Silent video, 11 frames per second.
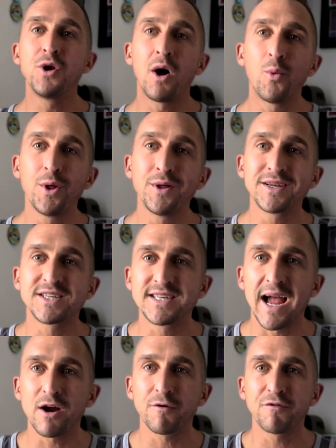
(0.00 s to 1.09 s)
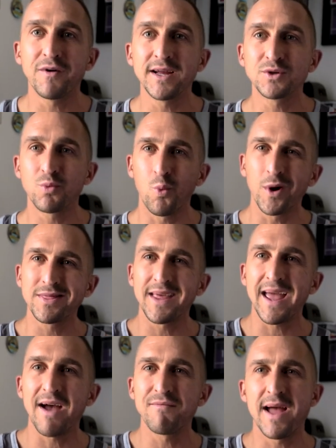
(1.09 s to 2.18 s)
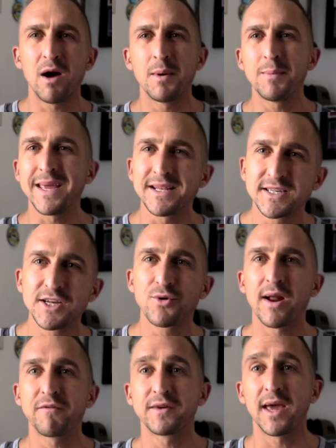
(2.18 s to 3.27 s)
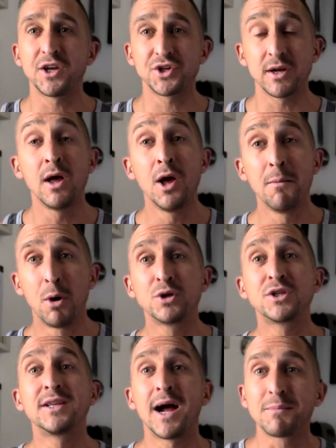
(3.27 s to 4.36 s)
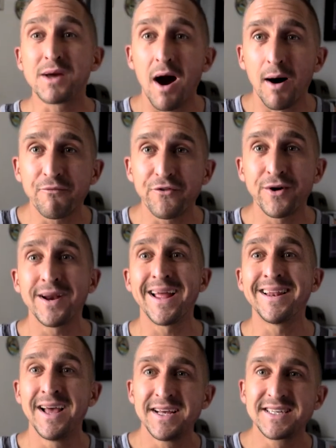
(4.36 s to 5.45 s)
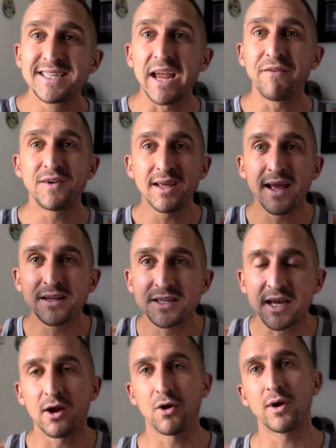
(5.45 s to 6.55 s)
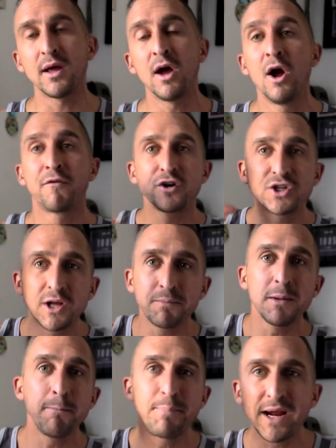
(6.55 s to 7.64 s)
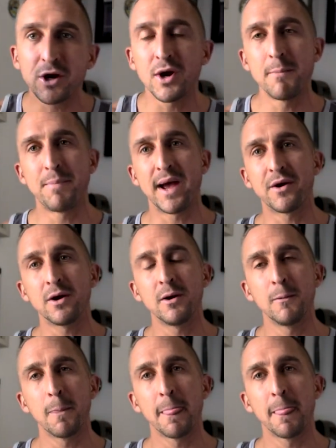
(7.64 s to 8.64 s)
not willing to sacrifice what they have now, maybe instant gratification, most of the time comfort and safety and security for something bigger and better?